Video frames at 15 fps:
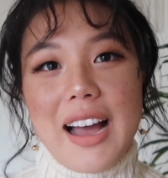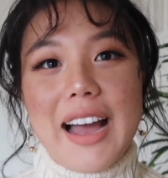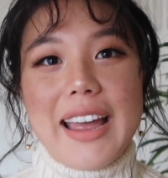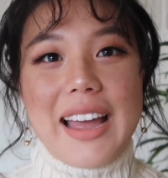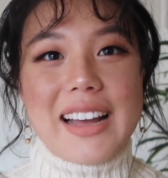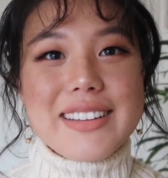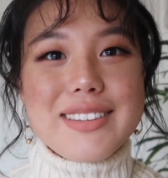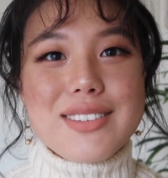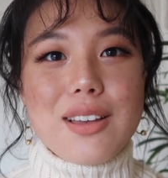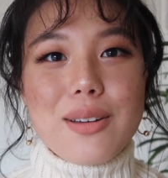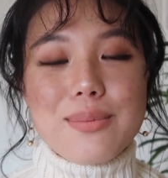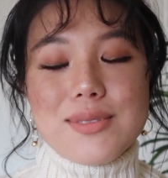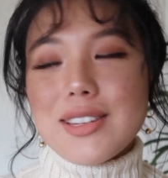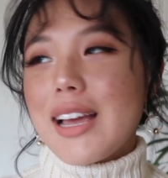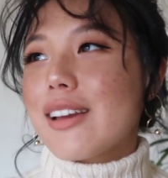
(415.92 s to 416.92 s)
I had
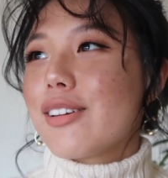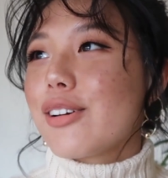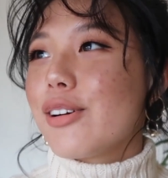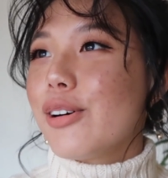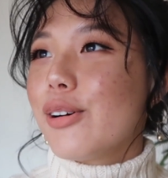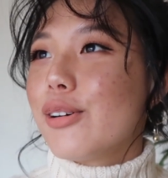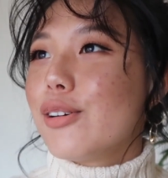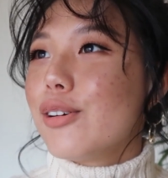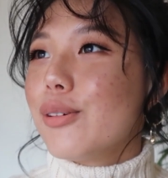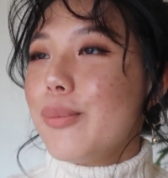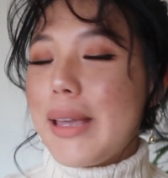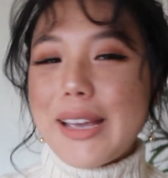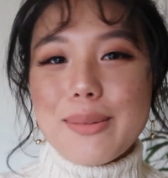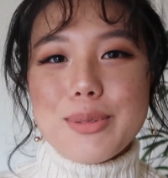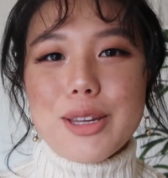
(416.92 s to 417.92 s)
some technical
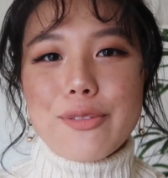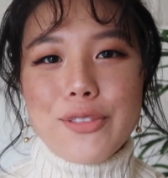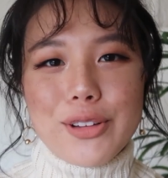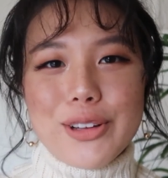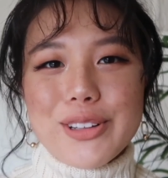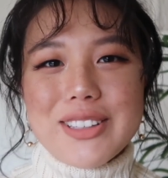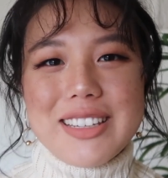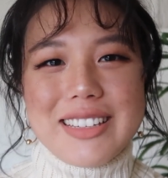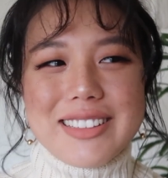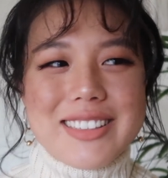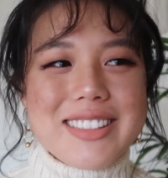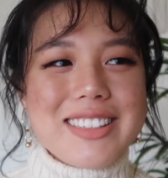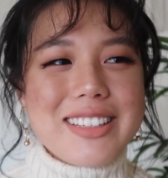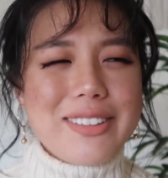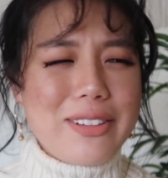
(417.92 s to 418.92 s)
makeup difficulties.